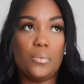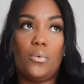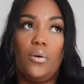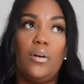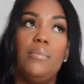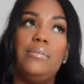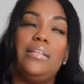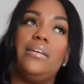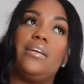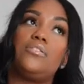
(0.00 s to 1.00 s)
of warm and
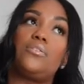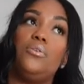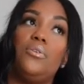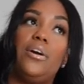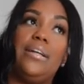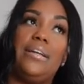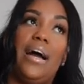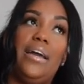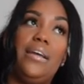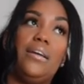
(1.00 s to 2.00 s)
then it gets cooler at
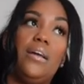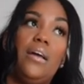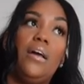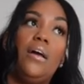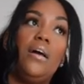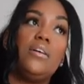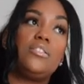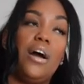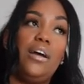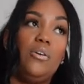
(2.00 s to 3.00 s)
night.
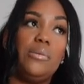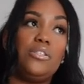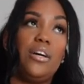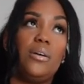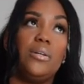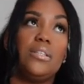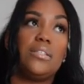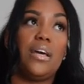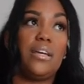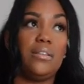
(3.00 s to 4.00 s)
So I normally try to wear
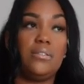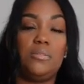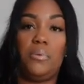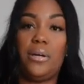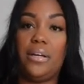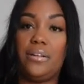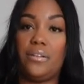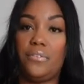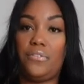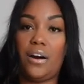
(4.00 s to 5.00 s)
this like in the spring and
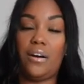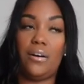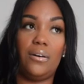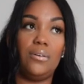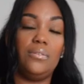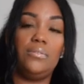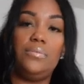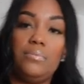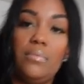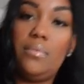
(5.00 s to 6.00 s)
in the fall.
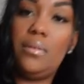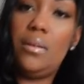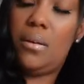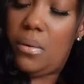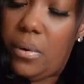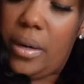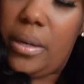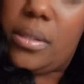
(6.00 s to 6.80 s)
Where